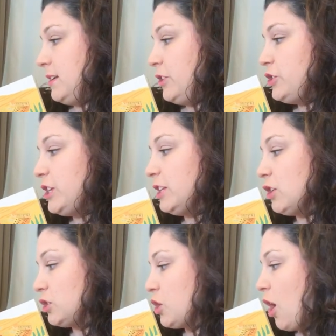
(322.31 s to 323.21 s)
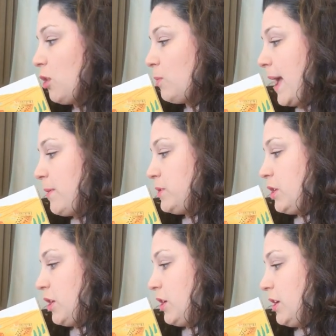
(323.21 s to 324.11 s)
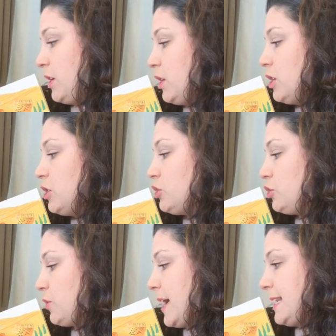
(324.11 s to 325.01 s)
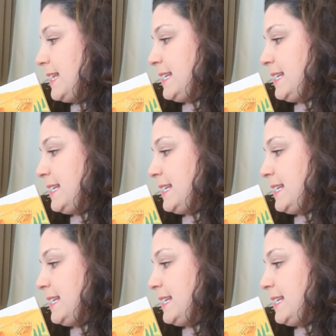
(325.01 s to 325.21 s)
She looked all around her, straining